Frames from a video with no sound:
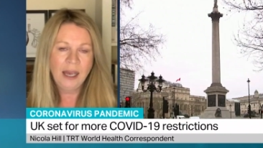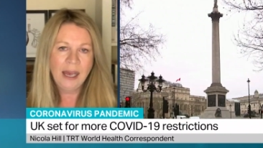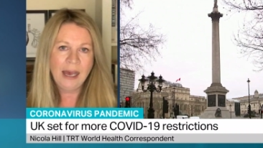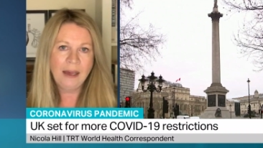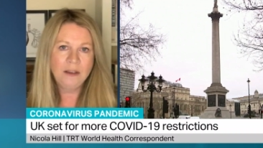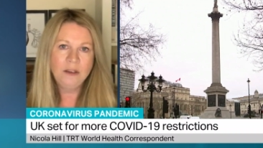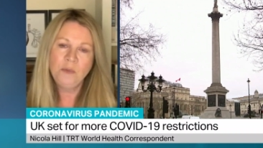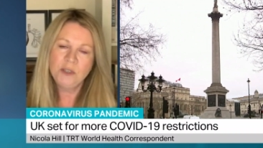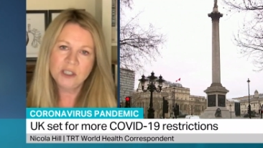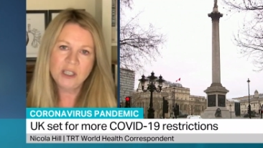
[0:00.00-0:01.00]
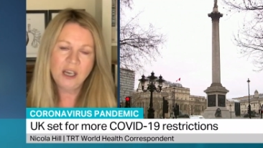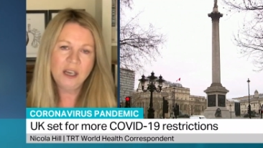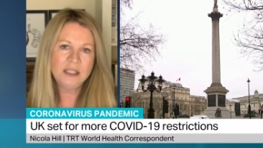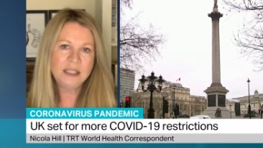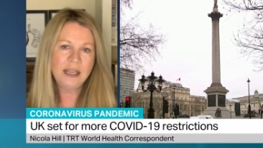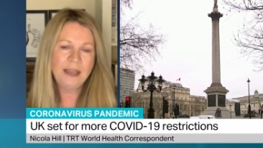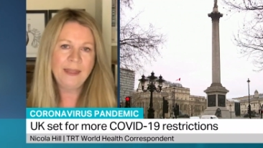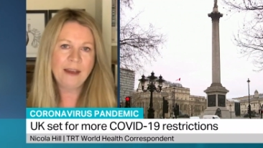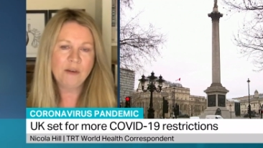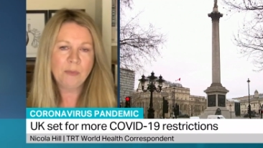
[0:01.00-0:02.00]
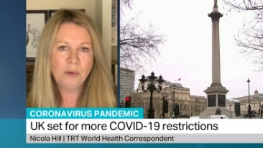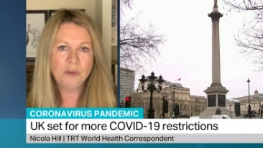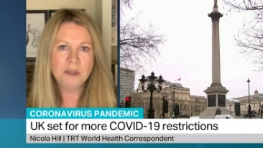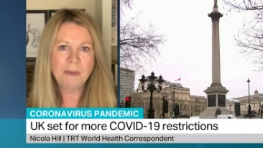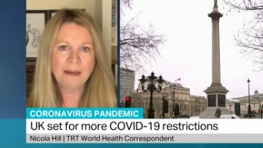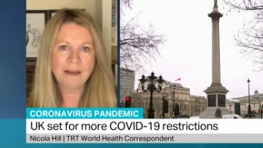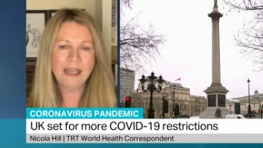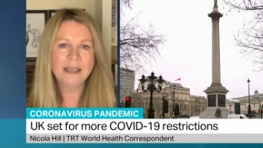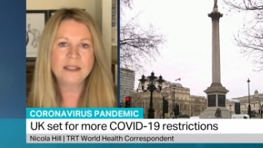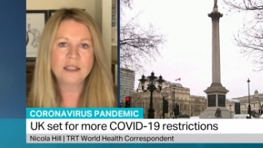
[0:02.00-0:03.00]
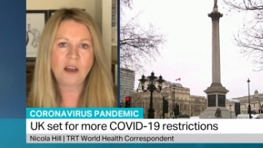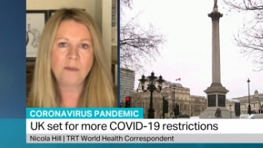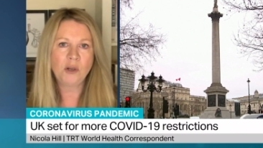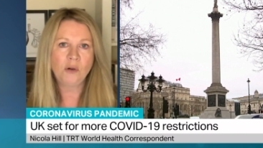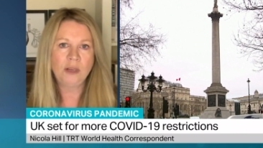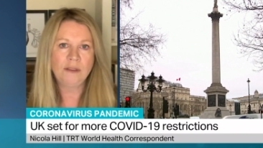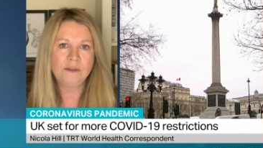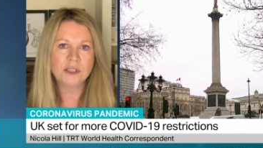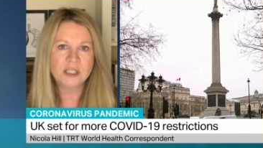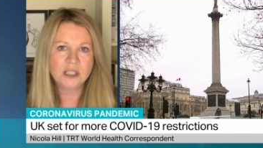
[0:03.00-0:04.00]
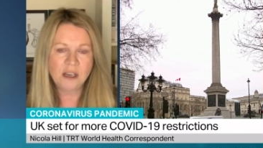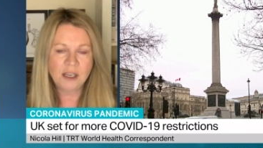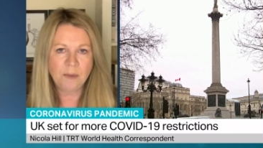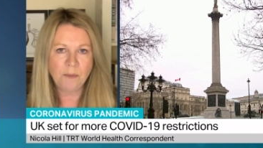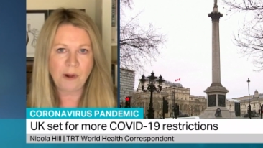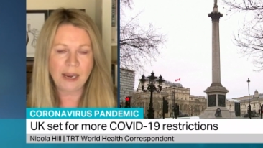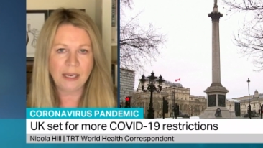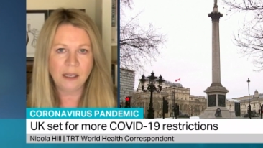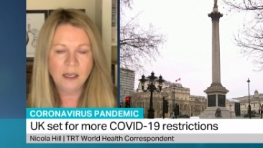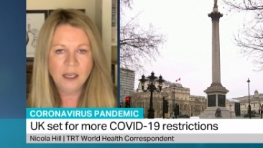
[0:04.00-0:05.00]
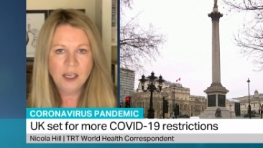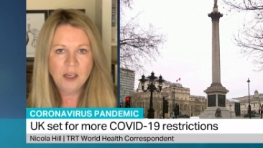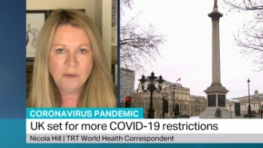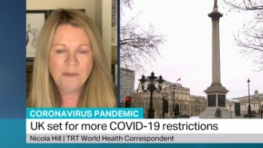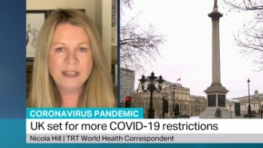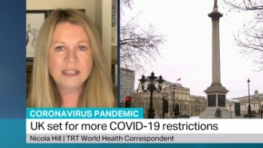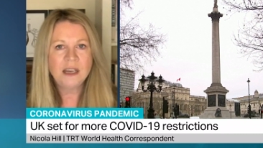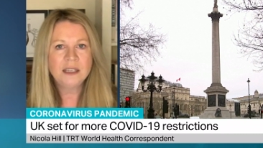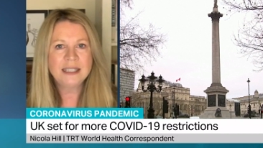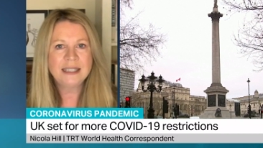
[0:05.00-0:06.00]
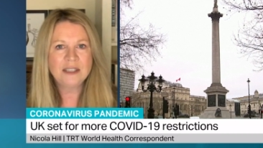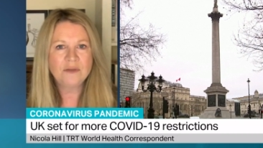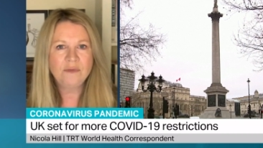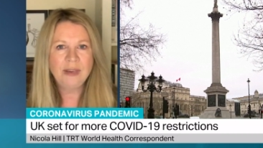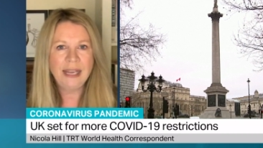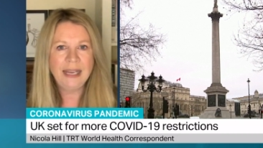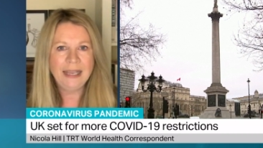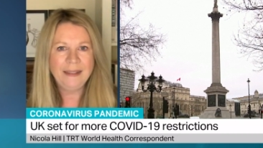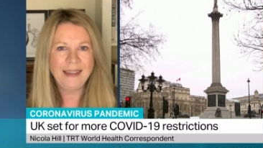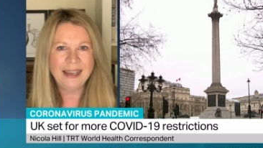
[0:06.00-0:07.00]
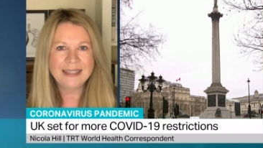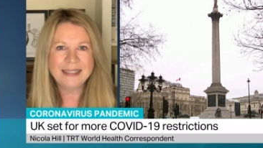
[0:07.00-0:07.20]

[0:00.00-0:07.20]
And we just heard in, in that report about Keir Starmer calling for a circuit break. Professor Hunter says really that's the